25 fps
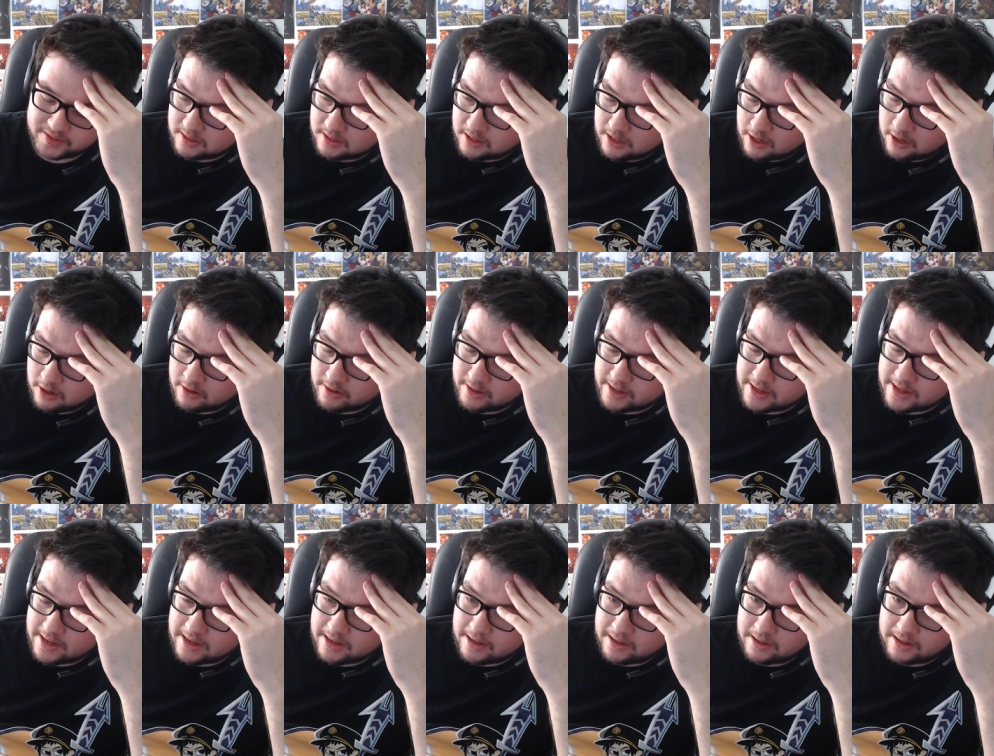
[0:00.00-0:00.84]
Oh
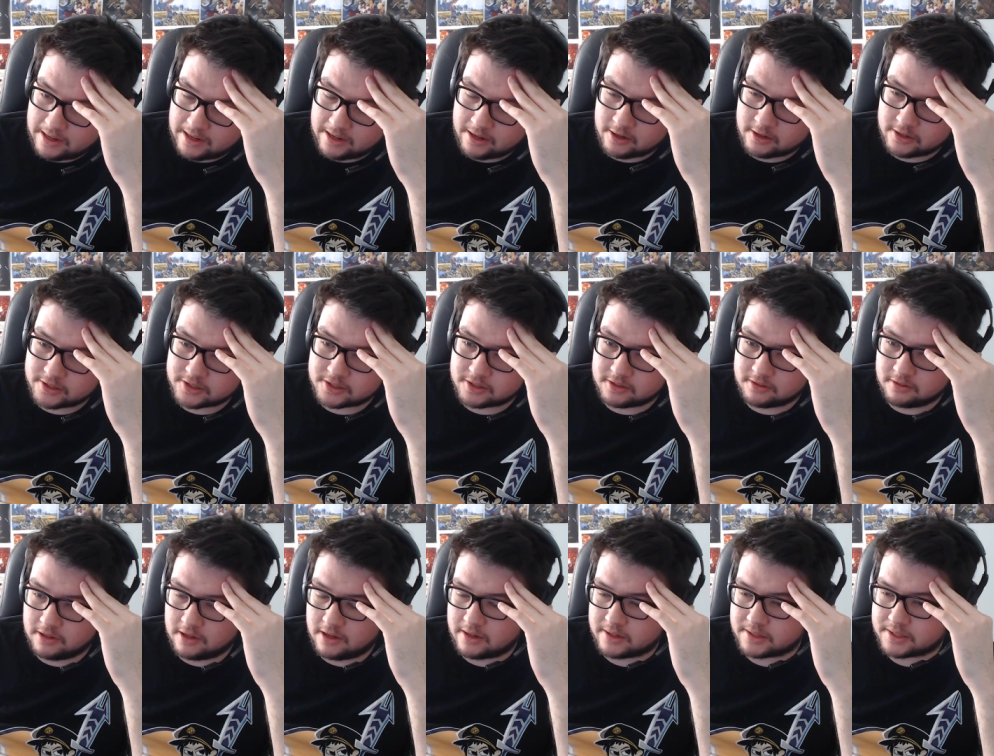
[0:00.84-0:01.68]
yeah, I also
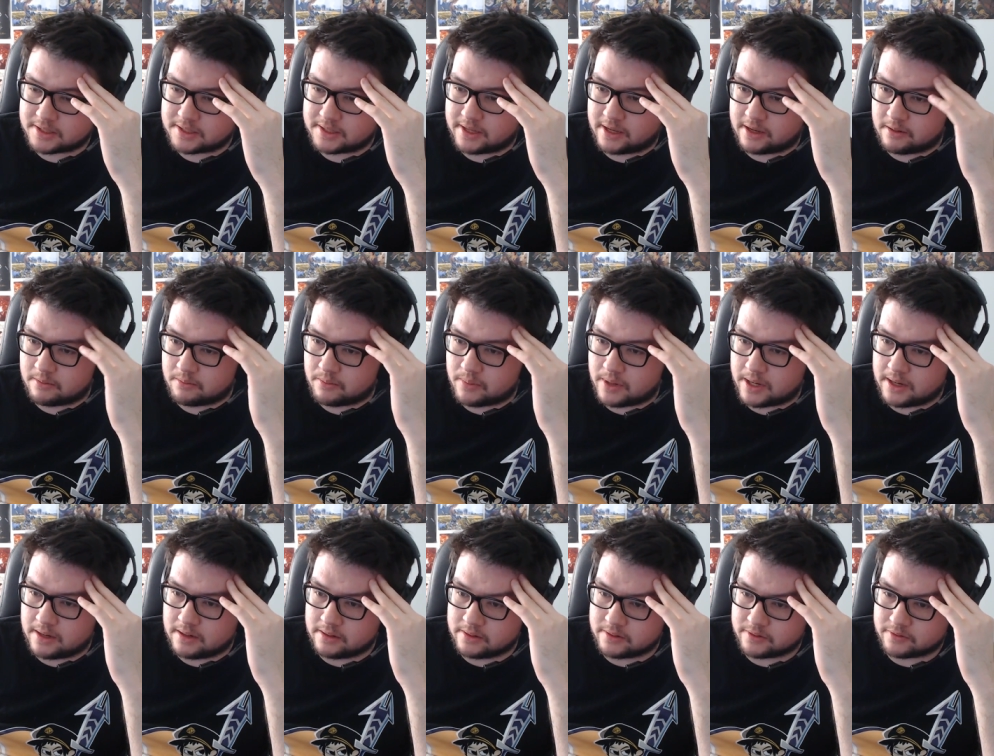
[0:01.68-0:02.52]
lost 10
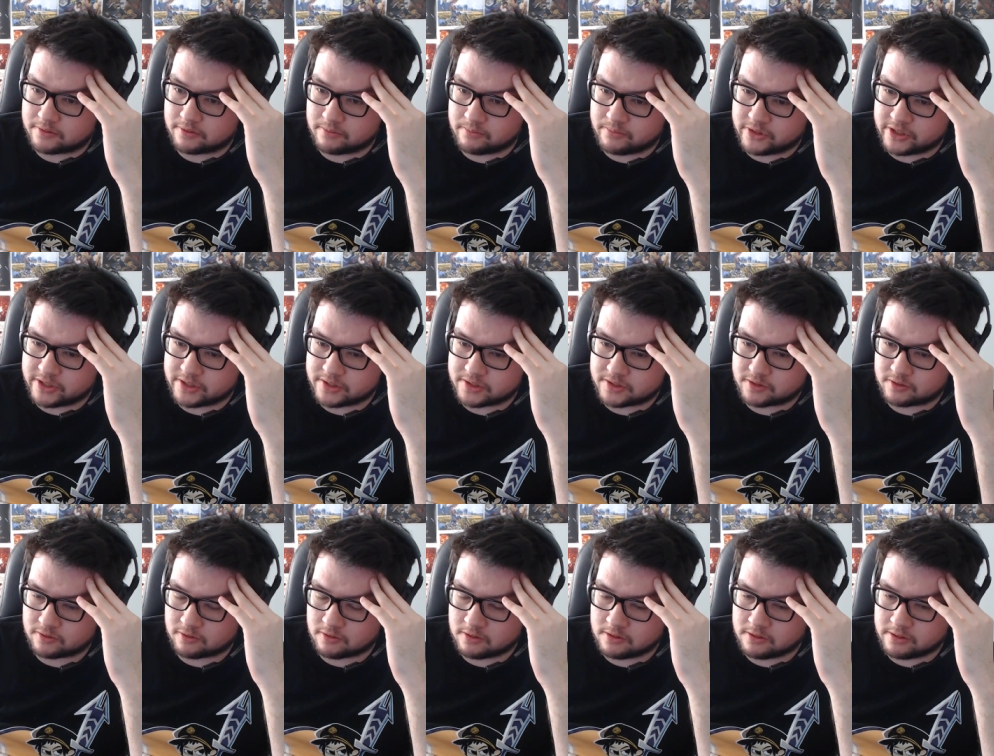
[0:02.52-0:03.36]
pounds from just
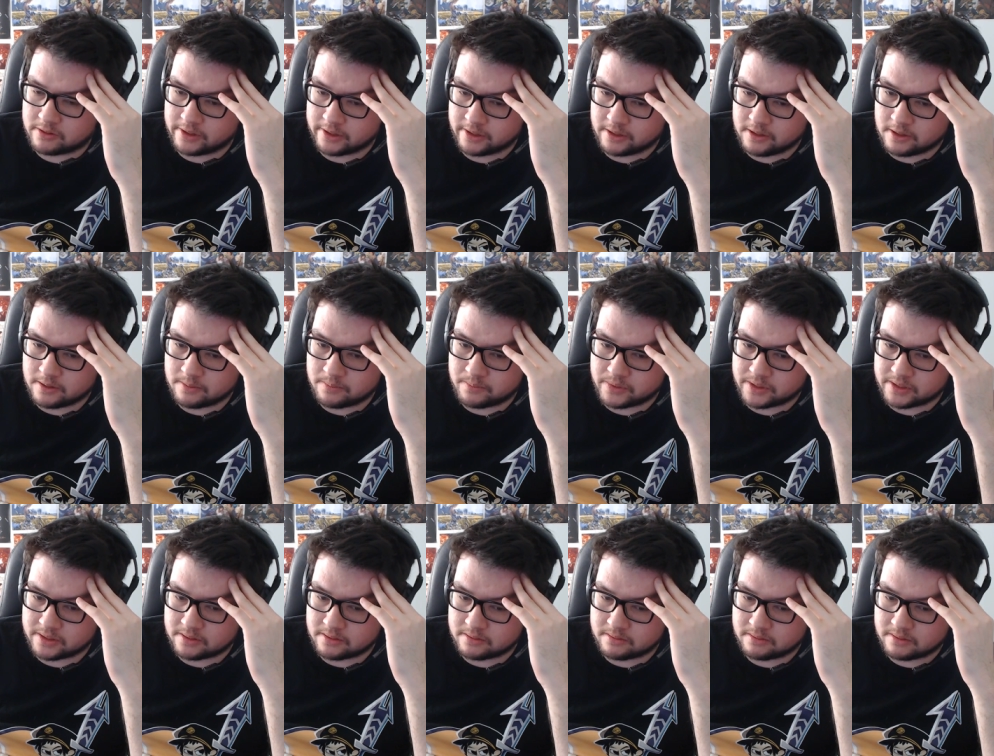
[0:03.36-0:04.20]
throwing up
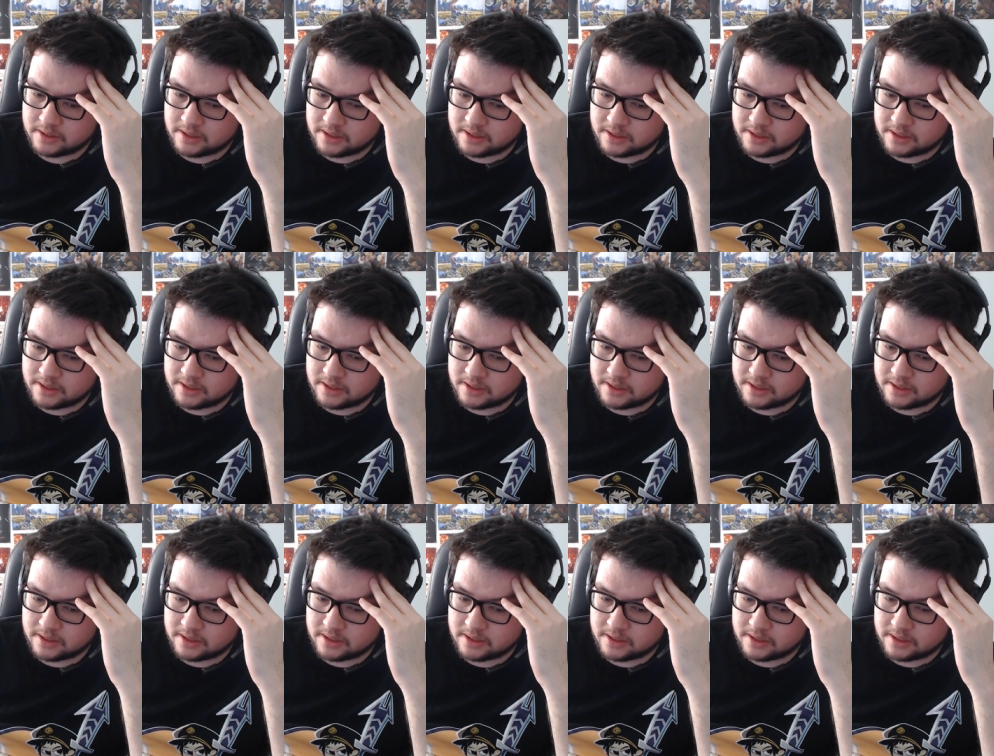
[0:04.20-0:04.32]
and,